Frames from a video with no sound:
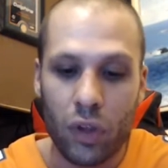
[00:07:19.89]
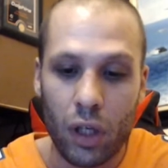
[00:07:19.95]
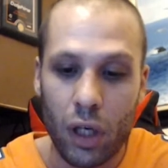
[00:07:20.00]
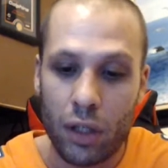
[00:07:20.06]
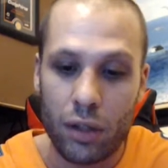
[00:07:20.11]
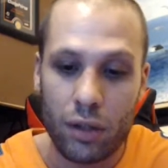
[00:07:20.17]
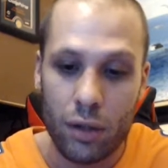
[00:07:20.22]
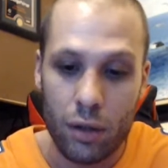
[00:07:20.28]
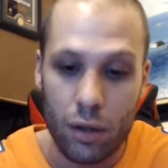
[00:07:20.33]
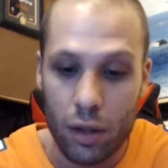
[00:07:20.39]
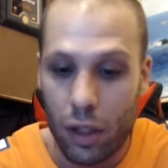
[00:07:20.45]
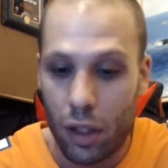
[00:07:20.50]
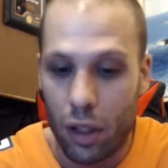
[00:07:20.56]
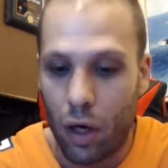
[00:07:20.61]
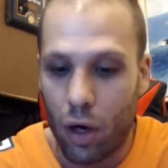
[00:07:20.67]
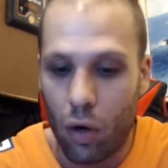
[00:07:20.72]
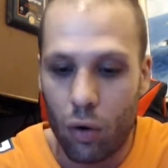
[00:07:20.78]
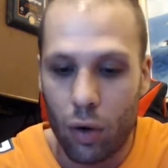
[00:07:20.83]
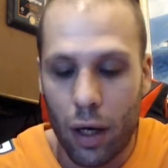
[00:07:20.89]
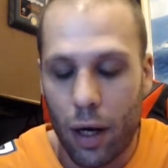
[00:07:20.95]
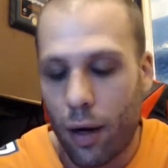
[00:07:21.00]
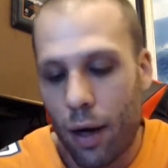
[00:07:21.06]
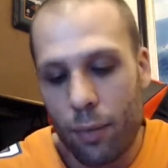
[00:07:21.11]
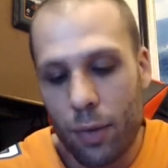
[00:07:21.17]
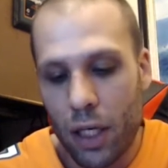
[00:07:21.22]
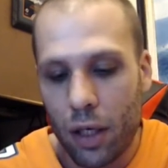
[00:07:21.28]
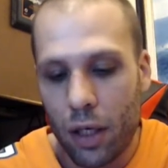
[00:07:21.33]
It, you know,
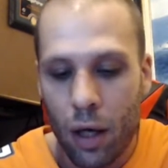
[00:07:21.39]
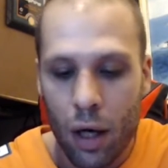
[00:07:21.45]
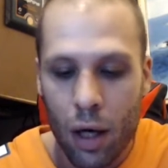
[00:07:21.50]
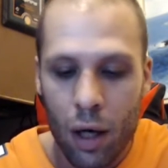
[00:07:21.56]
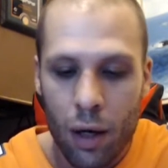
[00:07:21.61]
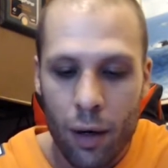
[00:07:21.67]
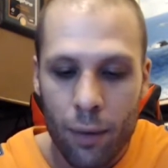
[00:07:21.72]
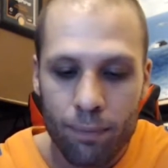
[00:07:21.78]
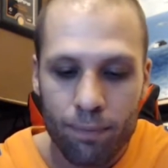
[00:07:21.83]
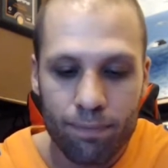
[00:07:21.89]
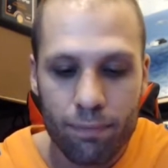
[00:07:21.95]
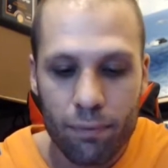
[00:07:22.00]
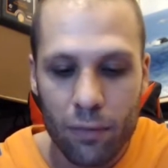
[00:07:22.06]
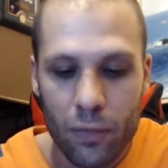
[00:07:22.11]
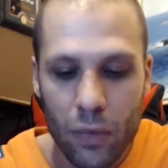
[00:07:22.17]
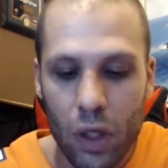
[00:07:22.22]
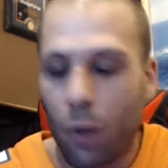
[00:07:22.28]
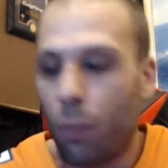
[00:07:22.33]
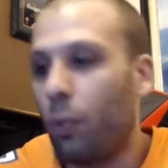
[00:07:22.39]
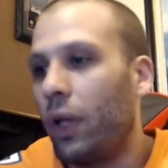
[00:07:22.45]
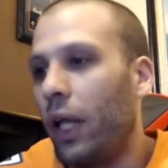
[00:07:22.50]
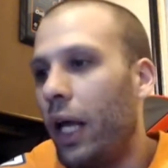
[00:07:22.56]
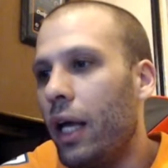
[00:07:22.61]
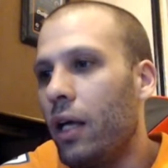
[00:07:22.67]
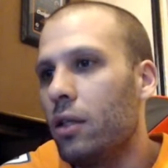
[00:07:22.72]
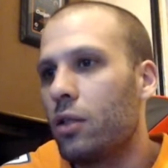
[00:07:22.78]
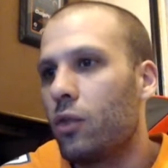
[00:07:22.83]
I mean, their
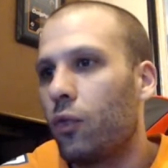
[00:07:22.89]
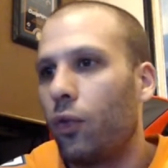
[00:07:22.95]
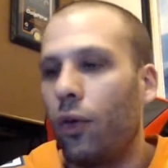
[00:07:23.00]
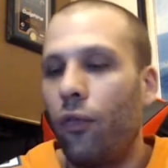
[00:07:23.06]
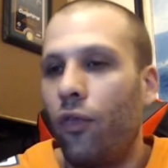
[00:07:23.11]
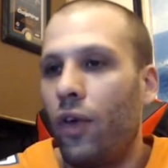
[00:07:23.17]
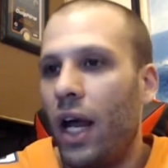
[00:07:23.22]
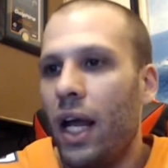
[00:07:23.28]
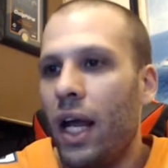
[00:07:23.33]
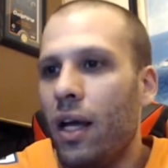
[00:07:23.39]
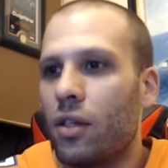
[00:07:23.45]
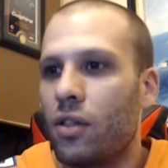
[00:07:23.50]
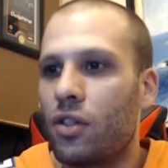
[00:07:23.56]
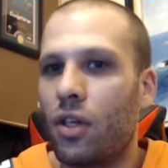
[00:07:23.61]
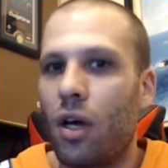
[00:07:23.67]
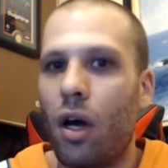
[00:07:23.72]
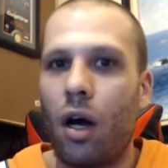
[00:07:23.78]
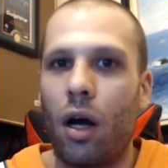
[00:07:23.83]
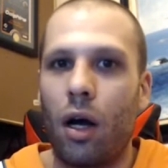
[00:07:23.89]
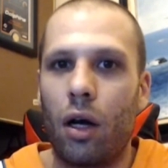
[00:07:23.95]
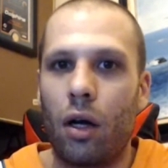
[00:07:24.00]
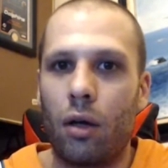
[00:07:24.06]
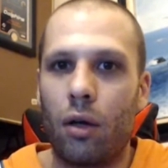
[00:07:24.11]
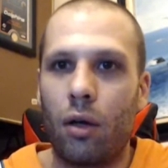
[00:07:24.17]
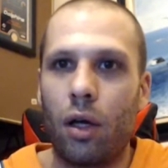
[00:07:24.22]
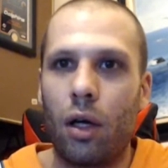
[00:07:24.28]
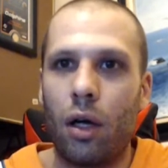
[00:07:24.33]
plans for fans
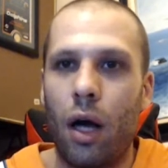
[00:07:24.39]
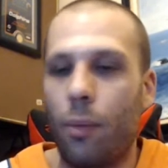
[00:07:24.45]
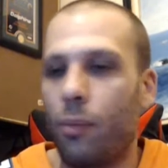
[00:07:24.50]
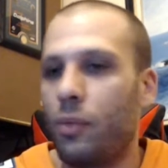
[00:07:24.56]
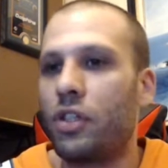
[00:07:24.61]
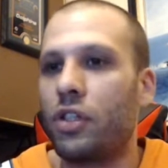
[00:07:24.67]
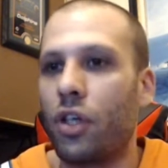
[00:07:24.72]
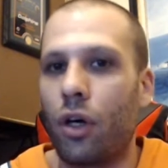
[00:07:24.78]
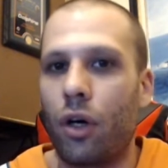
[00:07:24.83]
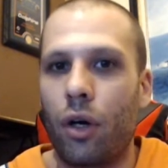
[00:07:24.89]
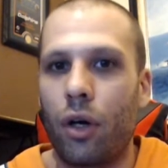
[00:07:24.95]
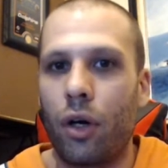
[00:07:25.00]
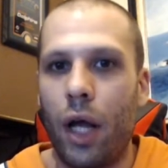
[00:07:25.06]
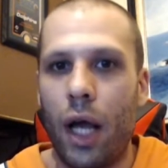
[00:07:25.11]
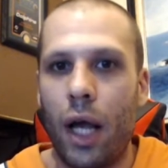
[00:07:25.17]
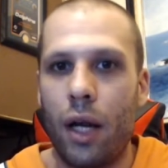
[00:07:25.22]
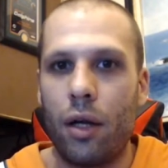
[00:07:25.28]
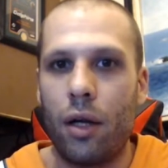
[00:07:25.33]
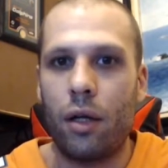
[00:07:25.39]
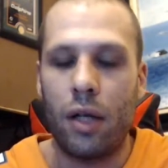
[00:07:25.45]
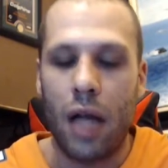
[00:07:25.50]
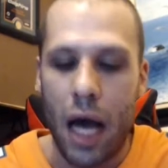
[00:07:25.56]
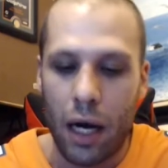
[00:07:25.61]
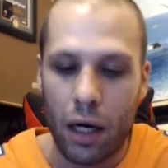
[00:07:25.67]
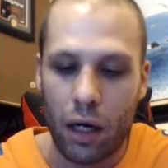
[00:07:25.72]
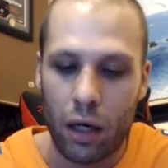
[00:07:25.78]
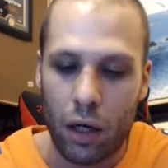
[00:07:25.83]
are absurd and
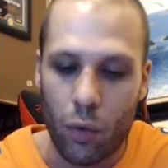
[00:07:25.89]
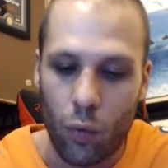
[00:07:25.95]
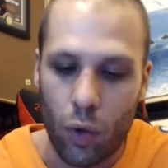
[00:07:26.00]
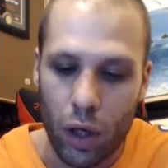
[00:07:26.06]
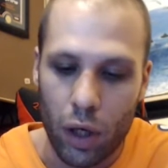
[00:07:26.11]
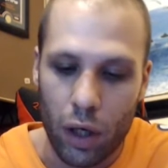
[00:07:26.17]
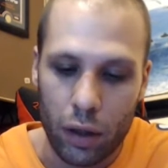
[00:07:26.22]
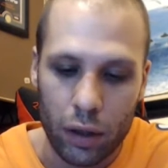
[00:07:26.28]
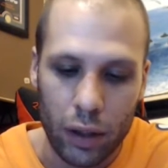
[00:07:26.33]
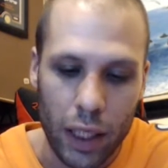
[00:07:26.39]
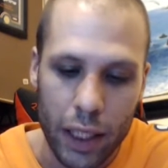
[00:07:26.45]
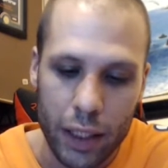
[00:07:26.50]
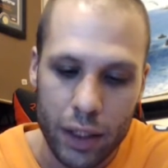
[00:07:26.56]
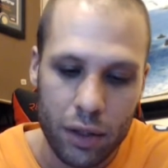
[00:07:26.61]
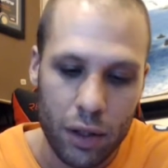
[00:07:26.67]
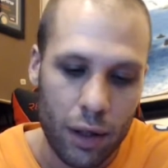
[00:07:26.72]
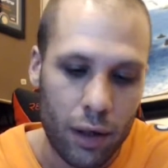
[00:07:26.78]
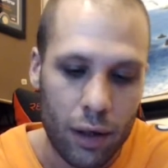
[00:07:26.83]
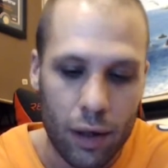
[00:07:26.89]
not going to work. Like, so,